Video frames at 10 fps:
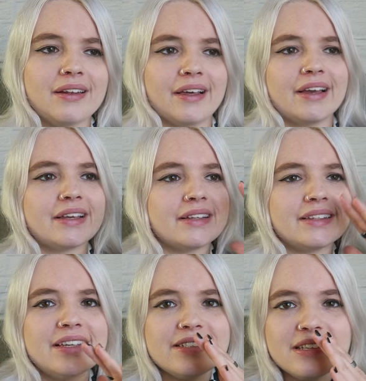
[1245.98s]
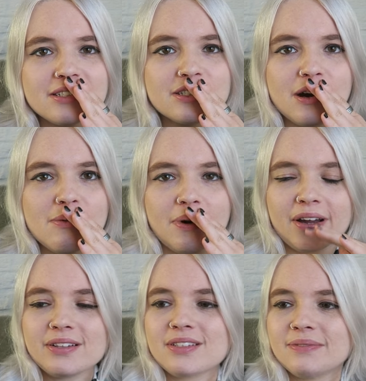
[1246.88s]
Like, this is so
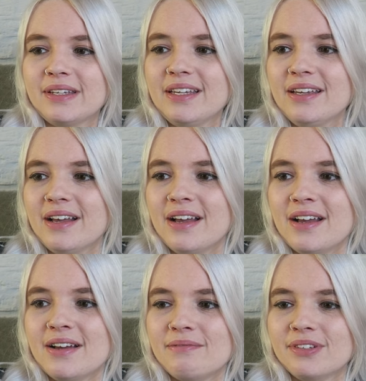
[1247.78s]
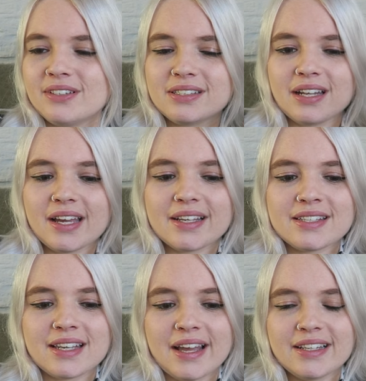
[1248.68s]
wild to me because, like I
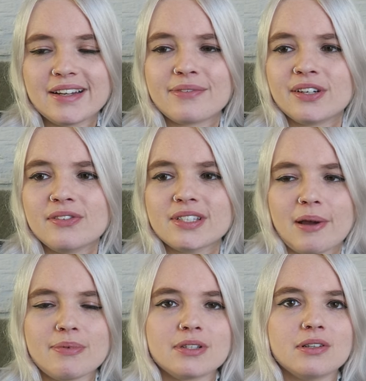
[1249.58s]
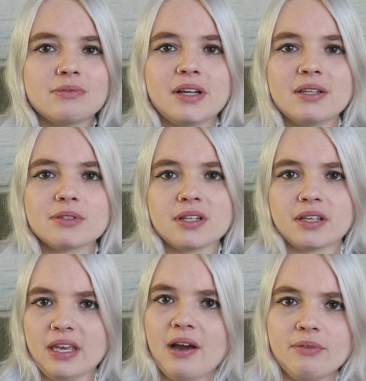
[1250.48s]
said in the previous episode, when he was
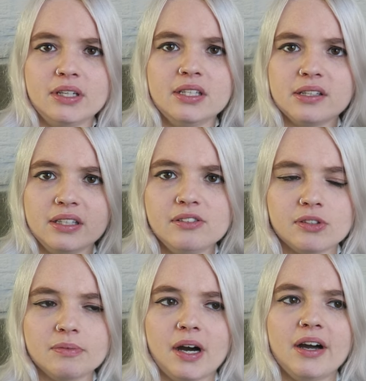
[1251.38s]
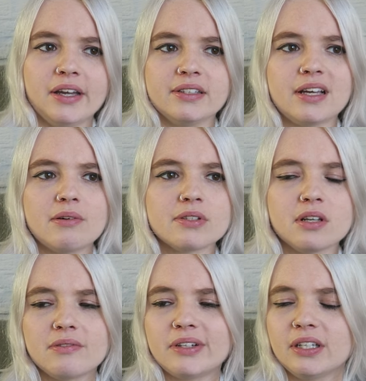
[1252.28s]
like, yeah, we need to leave her behind, I was
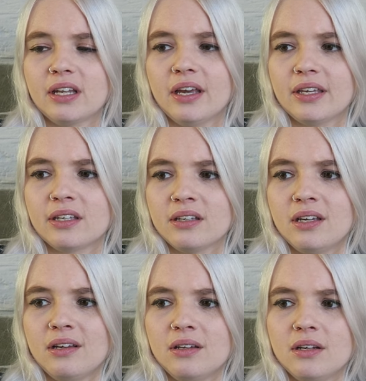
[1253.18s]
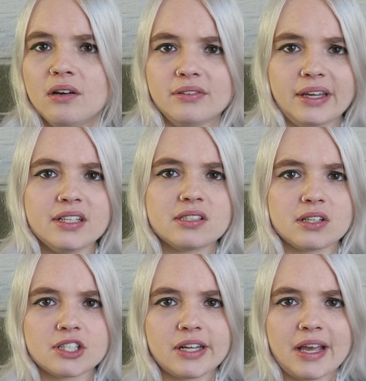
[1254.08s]
already like, that is
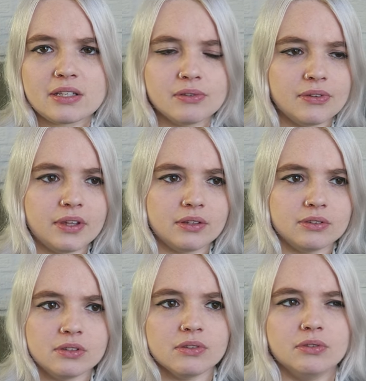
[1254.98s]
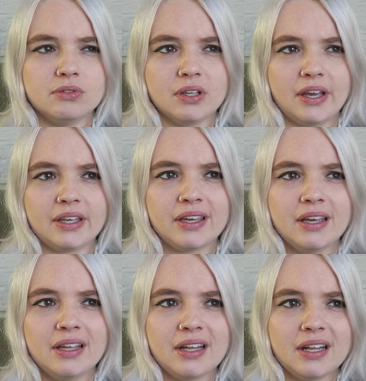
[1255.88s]
such an asshole thing to do, to like
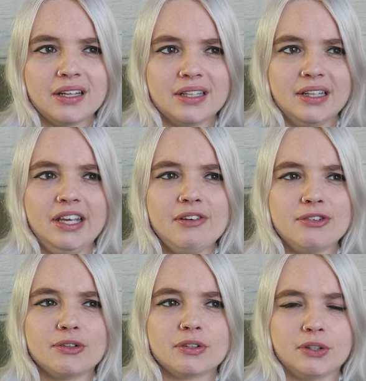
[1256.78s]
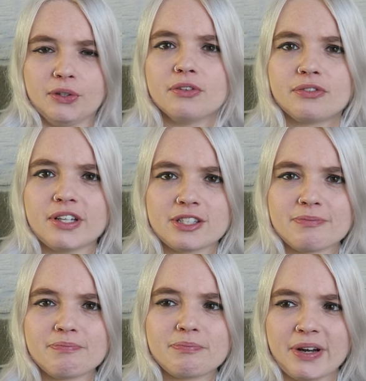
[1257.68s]
leave your girlfriend's
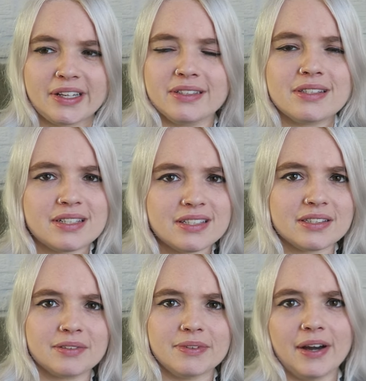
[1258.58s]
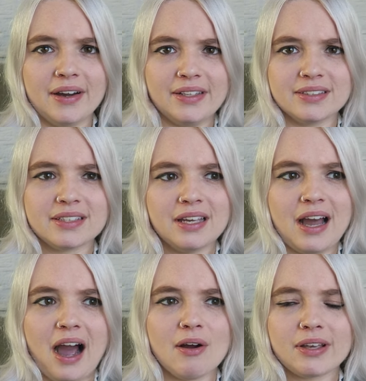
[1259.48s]
pregnant sister behind.
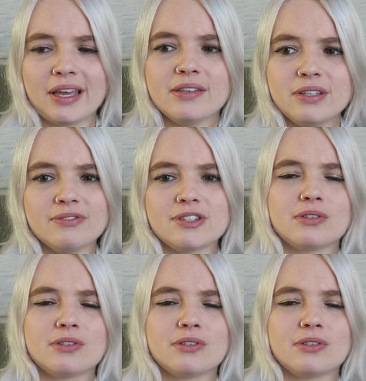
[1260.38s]
How can you even